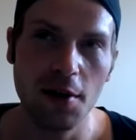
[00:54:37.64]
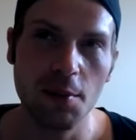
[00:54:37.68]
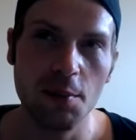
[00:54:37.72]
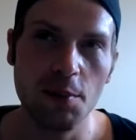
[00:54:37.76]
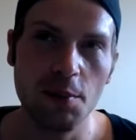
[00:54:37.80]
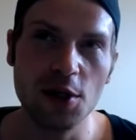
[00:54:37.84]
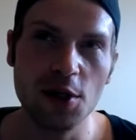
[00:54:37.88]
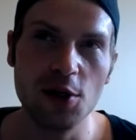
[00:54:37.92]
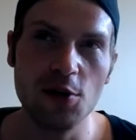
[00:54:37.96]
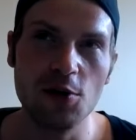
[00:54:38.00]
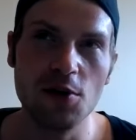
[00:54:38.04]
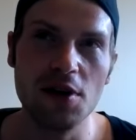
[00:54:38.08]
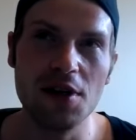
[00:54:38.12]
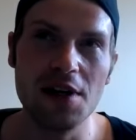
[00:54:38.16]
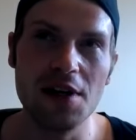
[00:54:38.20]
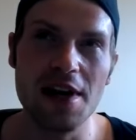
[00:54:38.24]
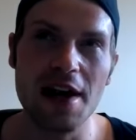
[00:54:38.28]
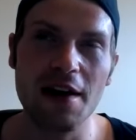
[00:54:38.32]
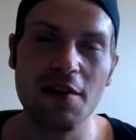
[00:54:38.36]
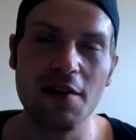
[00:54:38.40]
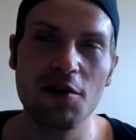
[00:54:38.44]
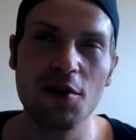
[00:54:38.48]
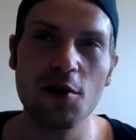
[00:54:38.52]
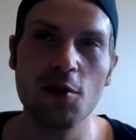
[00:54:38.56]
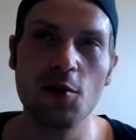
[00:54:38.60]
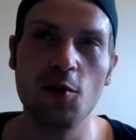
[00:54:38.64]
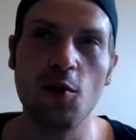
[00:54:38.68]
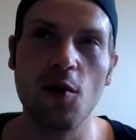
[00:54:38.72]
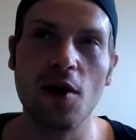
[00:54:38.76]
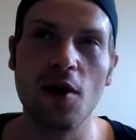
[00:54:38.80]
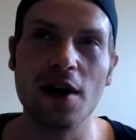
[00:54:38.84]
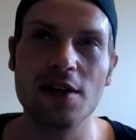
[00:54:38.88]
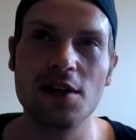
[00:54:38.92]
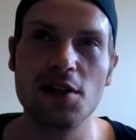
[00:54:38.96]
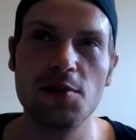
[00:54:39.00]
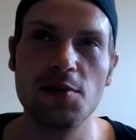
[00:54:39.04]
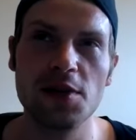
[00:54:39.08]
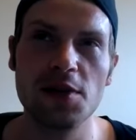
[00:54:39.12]
but you never
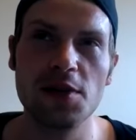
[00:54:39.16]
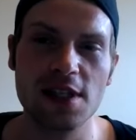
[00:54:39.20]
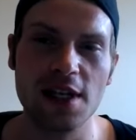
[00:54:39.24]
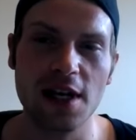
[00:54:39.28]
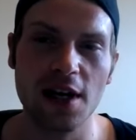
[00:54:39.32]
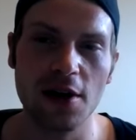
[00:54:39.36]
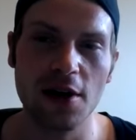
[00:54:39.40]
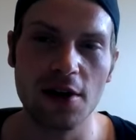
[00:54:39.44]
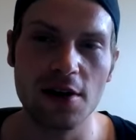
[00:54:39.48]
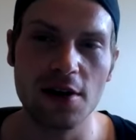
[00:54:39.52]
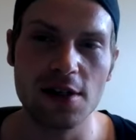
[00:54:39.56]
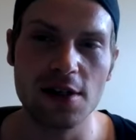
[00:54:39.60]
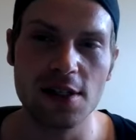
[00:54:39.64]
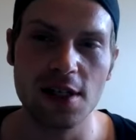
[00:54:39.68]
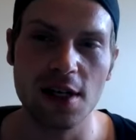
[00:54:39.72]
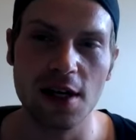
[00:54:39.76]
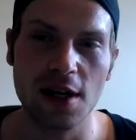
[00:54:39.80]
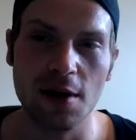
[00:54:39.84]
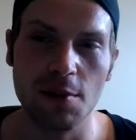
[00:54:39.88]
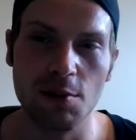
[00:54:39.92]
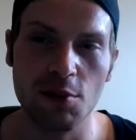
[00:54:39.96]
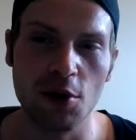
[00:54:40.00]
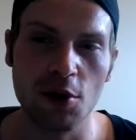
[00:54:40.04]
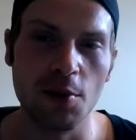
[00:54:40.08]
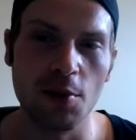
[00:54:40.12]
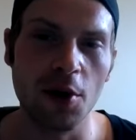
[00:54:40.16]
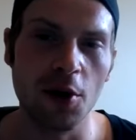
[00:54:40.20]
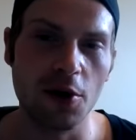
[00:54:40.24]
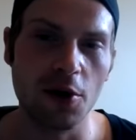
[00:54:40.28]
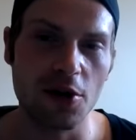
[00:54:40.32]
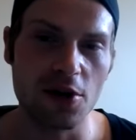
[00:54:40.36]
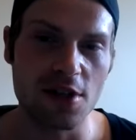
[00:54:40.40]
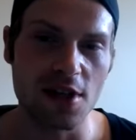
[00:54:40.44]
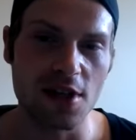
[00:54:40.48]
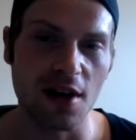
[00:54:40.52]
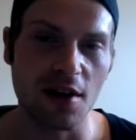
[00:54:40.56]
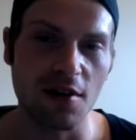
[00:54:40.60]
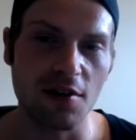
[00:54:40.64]
want to be scared to promote
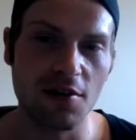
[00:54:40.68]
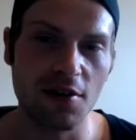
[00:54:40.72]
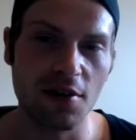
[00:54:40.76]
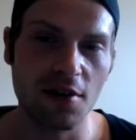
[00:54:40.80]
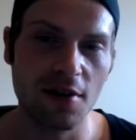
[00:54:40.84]
yourself.